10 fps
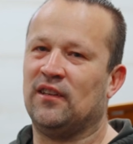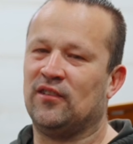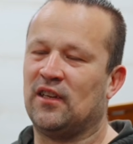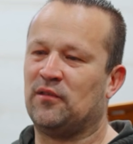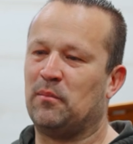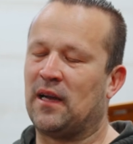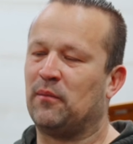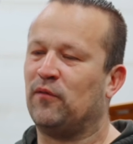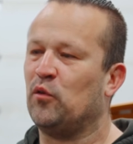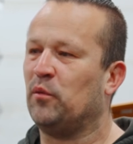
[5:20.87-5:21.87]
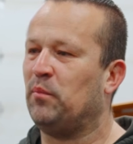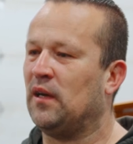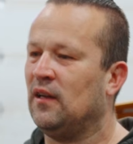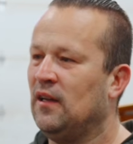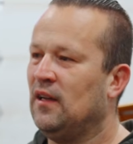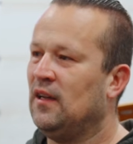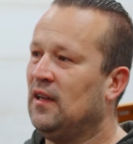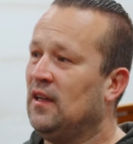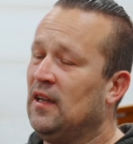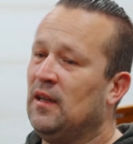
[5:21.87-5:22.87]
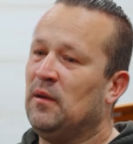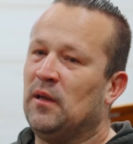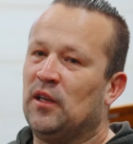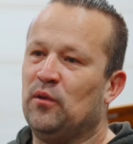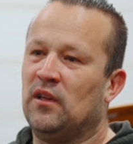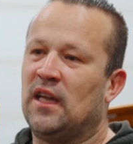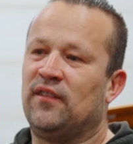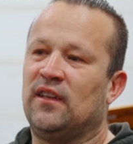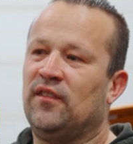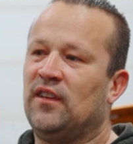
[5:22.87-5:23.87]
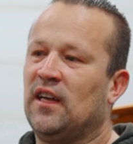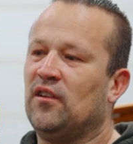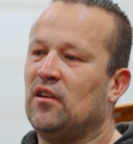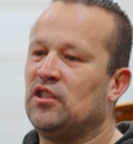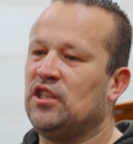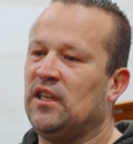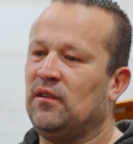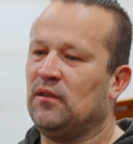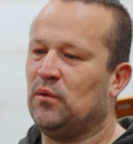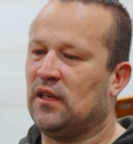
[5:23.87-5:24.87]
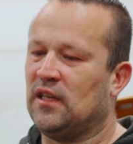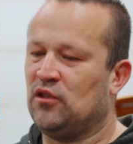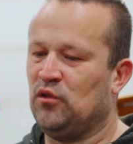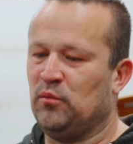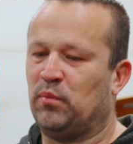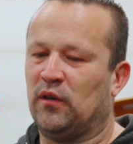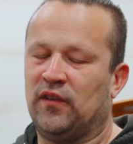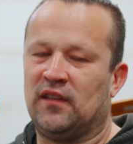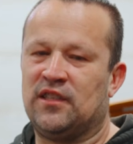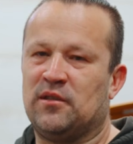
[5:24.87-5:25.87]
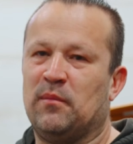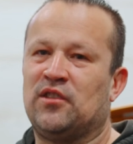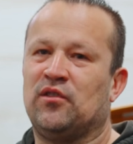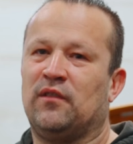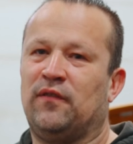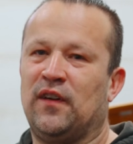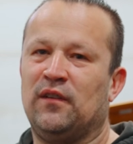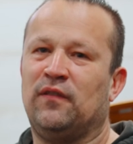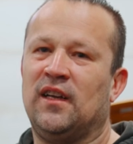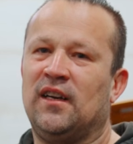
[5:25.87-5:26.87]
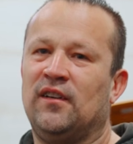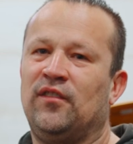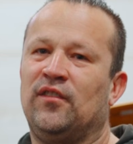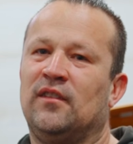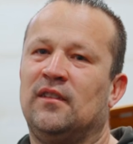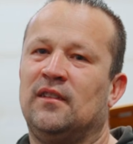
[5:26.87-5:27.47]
There's lots of back and forth, but utilizing this technology, we'll get 2 perfectly symmetrical fender flares.